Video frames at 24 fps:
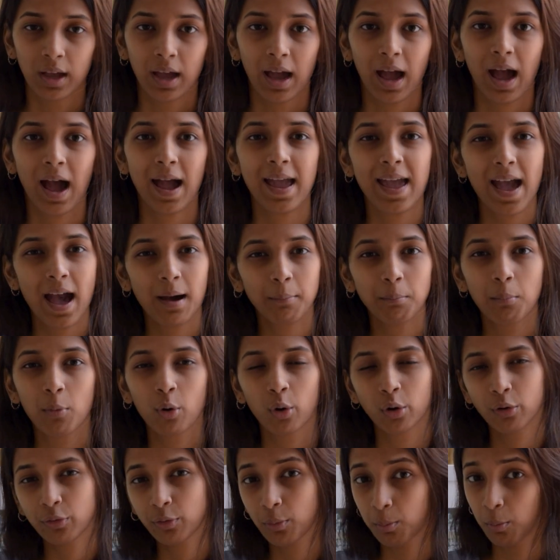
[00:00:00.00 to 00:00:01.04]
I am
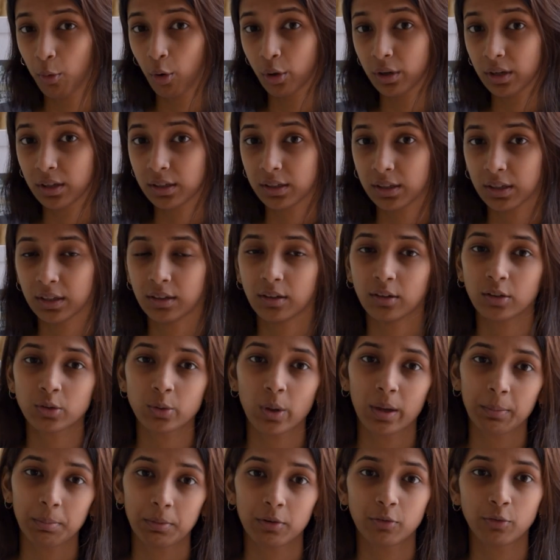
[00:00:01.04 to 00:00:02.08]
more of a morning reader, so
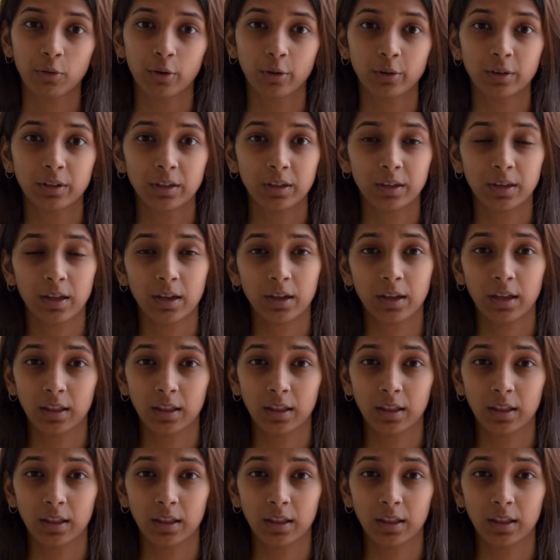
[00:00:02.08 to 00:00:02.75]
I prefer reading